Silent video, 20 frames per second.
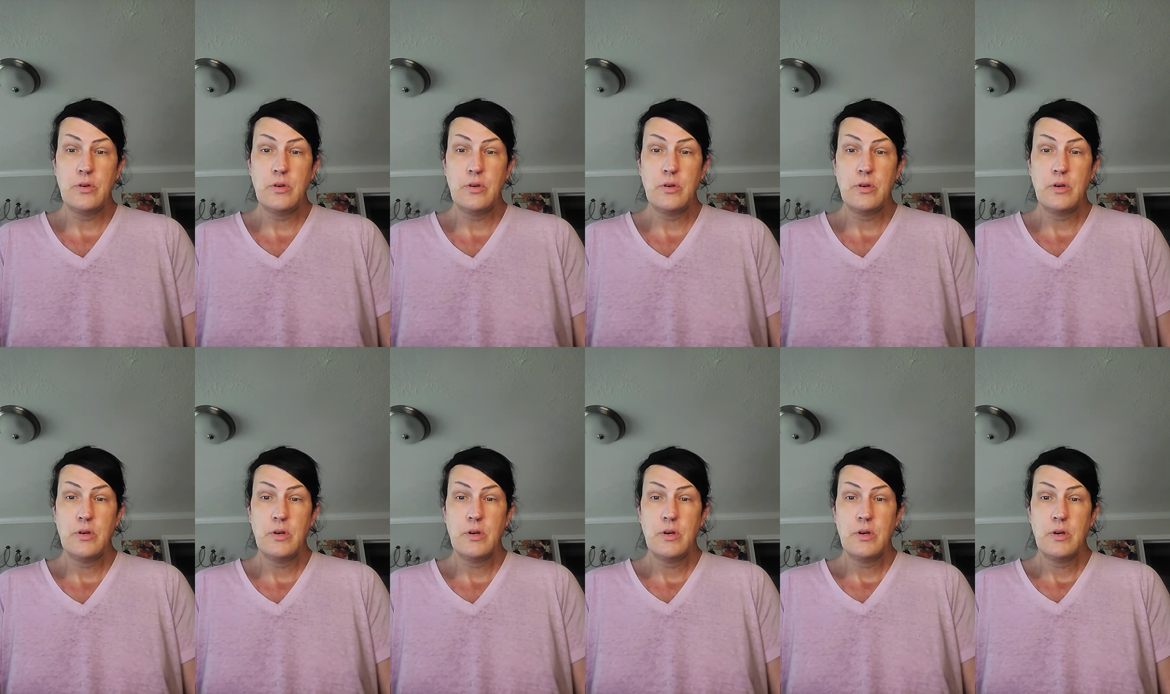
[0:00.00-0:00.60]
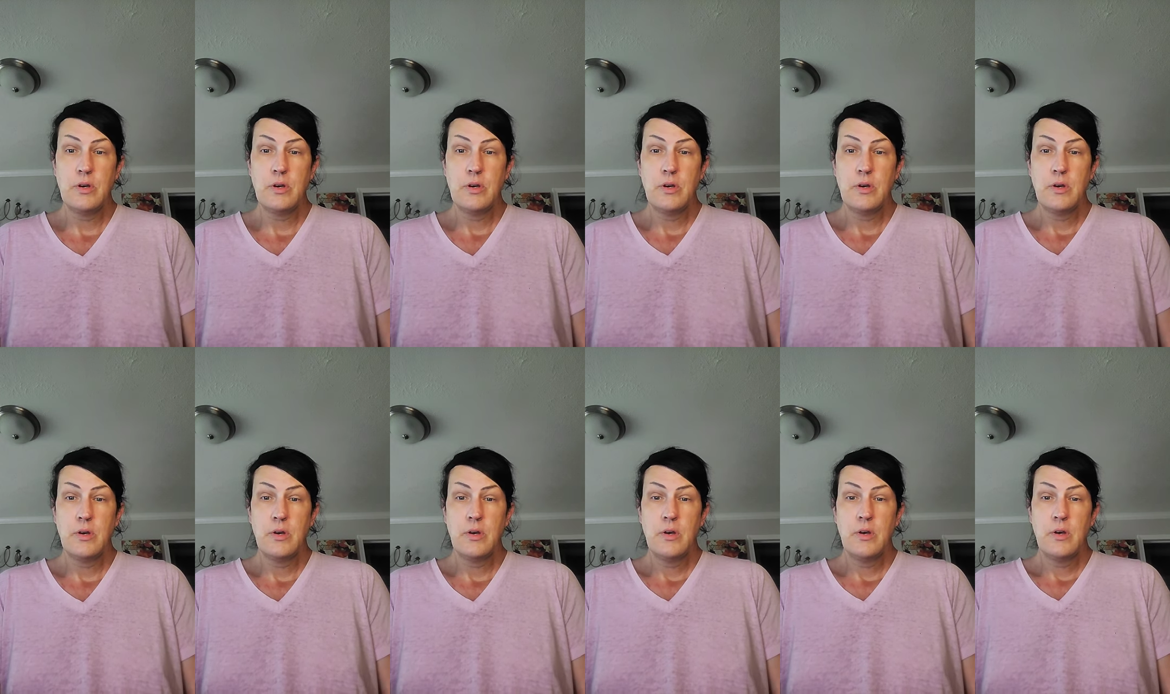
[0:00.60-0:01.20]

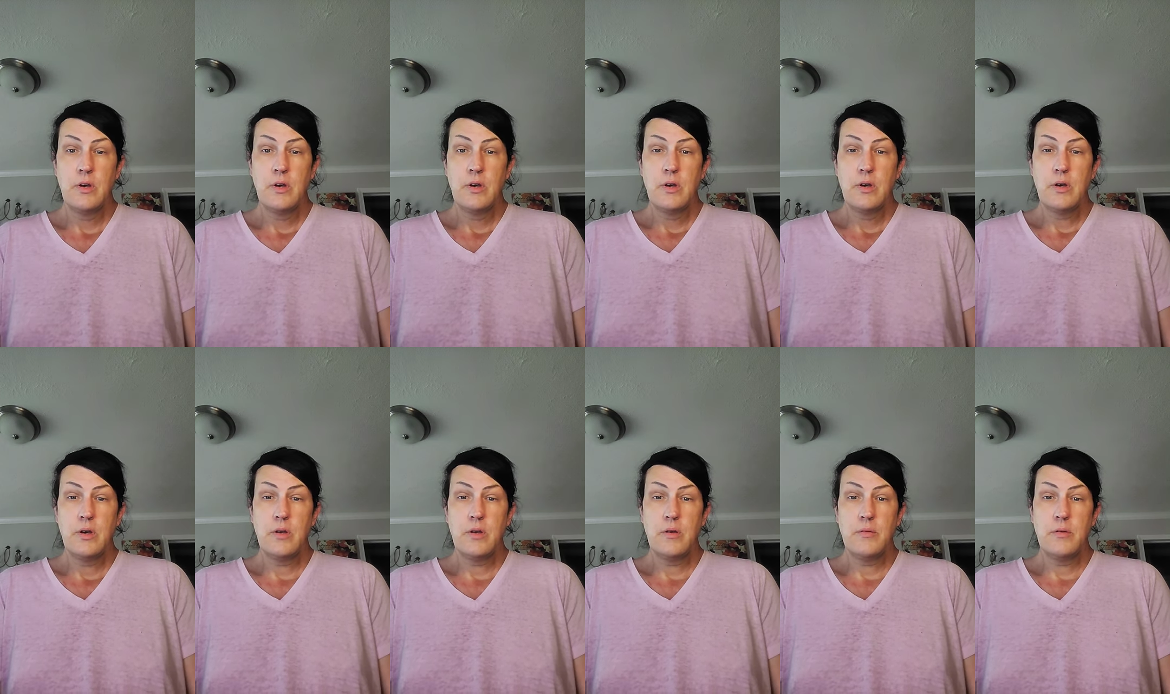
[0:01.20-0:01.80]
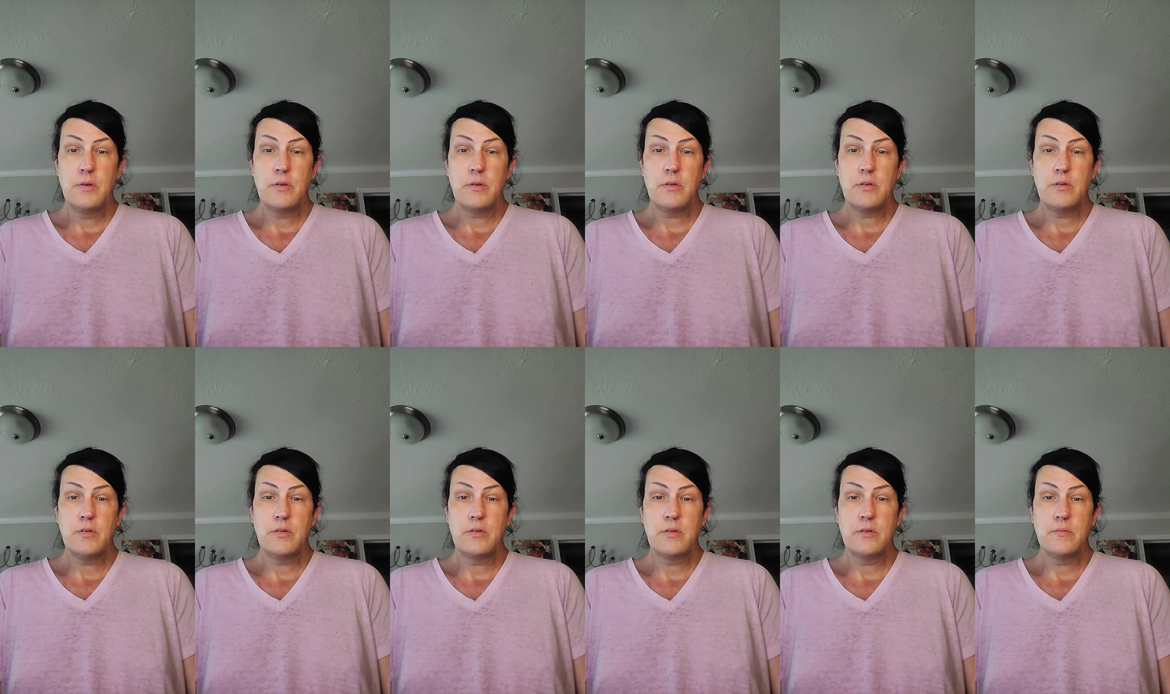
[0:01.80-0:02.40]

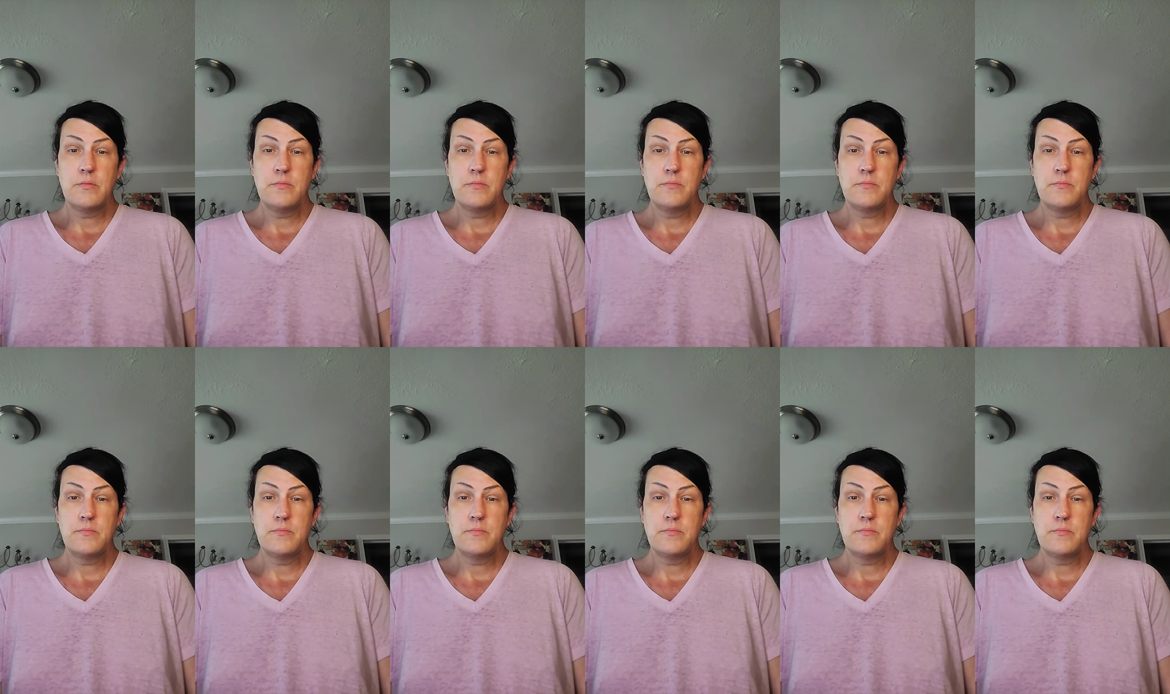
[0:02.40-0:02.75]
Nobody speaks.